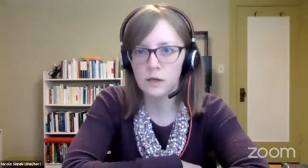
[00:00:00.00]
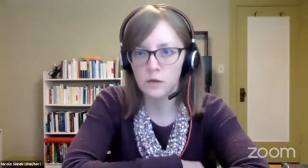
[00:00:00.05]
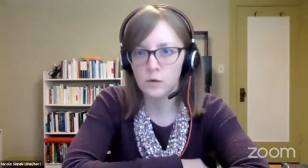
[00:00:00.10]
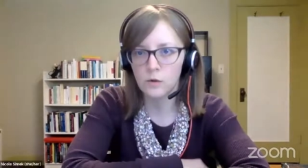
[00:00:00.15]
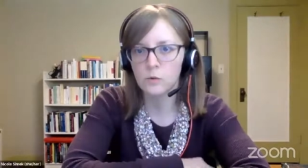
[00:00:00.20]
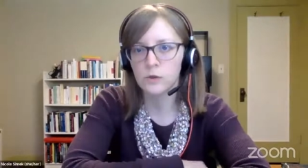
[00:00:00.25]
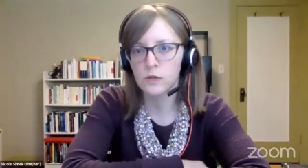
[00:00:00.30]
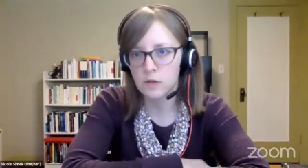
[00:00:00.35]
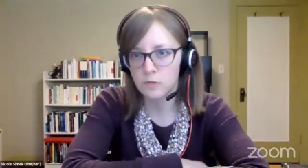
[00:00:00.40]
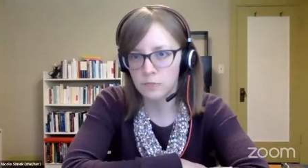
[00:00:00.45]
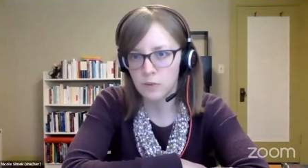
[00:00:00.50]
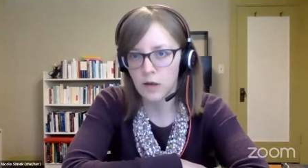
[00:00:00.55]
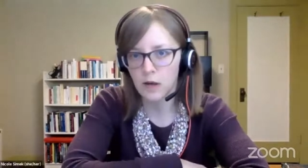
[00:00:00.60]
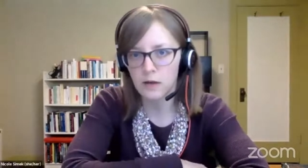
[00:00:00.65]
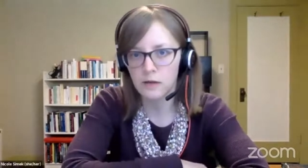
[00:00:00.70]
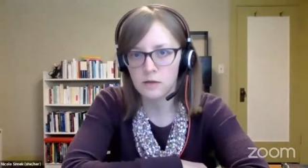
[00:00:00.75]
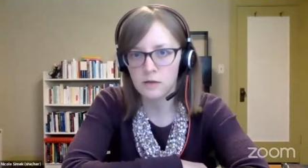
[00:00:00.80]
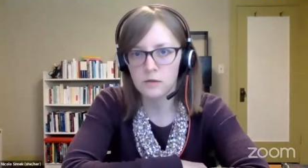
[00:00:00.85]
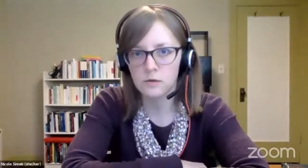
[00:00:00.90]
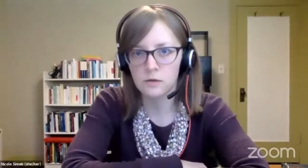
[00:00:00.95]
only
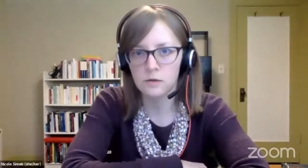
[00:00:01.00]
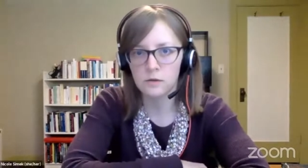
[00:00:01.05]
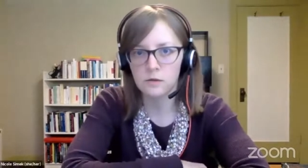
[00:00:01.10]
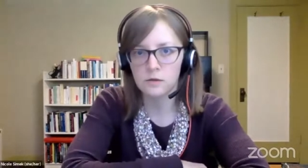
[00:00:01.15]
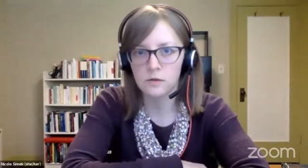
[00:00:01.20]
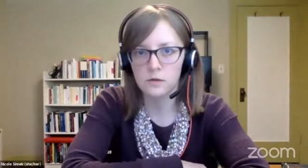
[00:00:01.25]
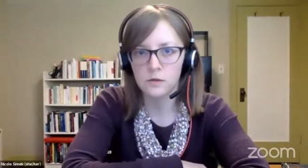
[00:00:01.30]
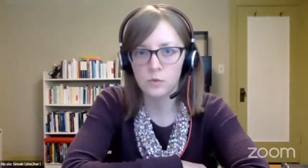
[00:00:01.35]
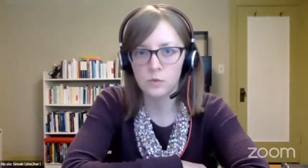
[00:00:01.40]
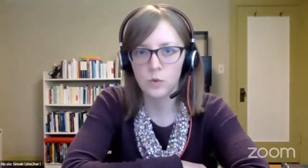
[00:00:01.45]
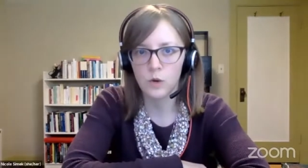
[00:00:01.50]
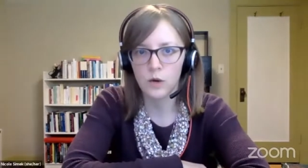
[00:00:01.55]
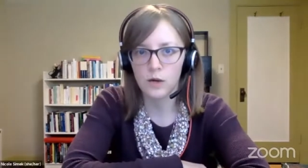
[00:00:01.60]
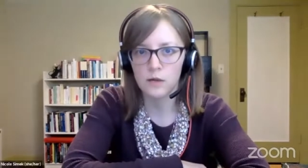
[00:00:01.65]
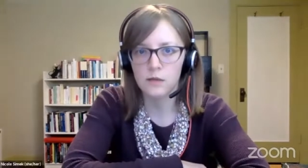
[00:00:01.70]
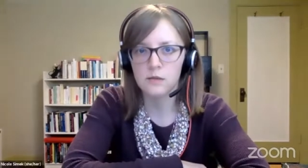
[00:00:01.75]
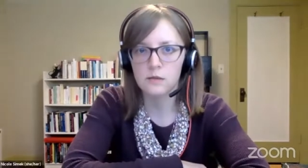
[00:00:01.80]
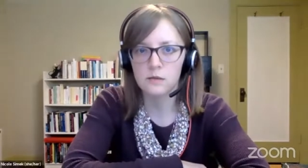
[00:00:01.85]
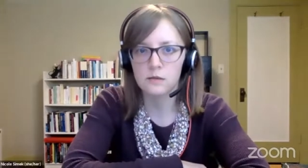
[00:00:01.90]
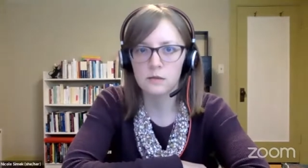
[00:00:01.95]
applied to
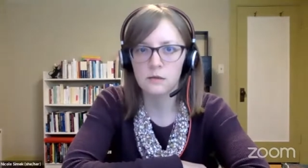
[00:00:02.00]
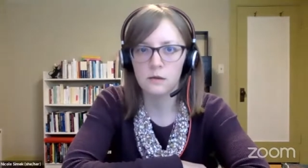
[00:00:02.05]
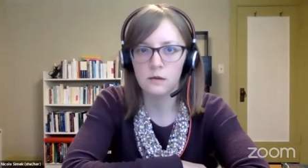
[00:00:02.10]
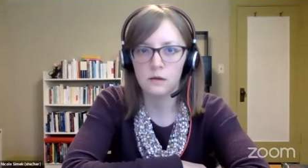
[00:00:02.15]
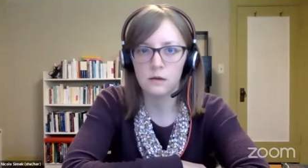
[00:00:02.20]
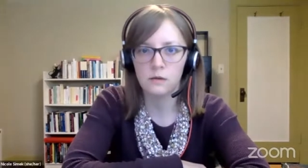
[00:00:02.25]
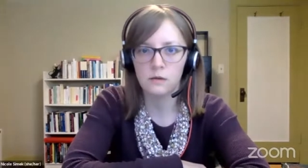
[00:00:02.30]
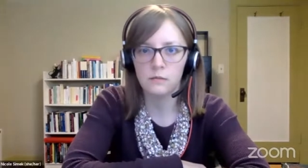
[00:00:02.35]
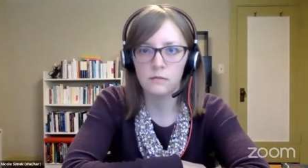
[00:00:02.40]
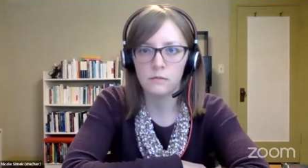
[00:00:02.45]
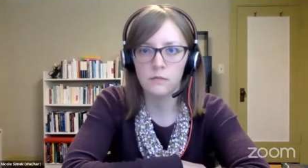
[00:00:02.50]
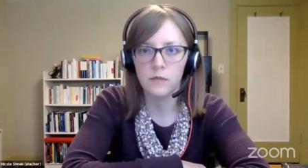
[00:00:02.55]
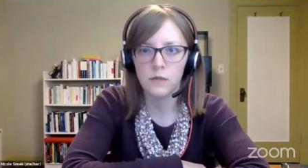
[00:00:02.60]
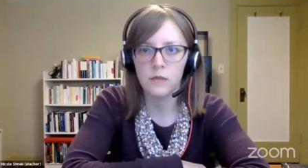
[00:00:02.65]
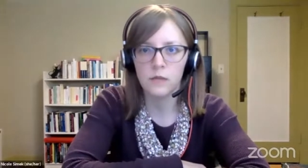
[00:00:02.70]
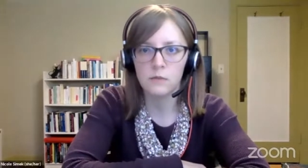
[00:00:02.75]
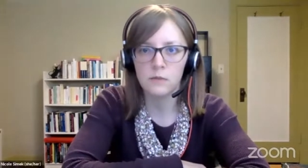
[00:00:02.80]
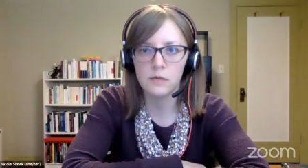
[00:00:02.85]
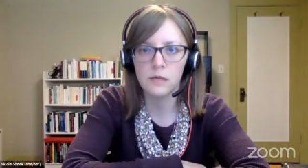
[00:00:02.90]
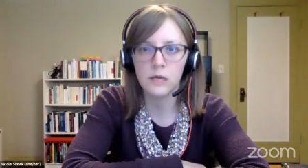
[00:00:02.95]
whites in
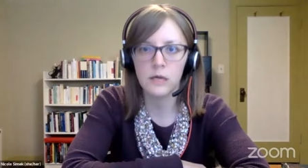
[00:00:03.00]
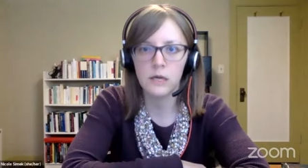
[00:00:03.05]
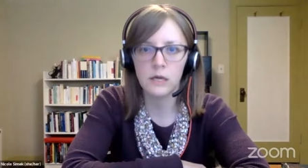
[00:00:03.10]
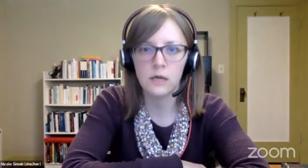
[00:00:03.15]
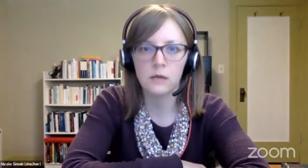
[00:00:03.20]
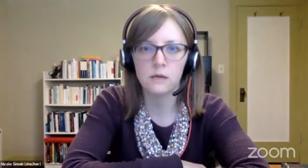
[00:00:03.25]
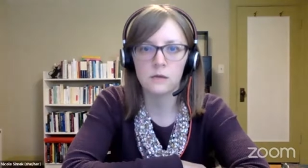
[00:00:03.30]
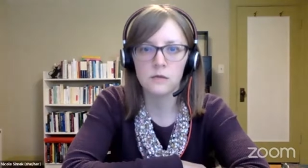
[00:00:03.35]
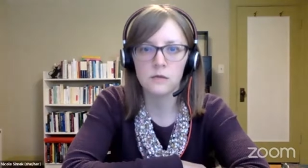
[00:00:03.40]
the beginning.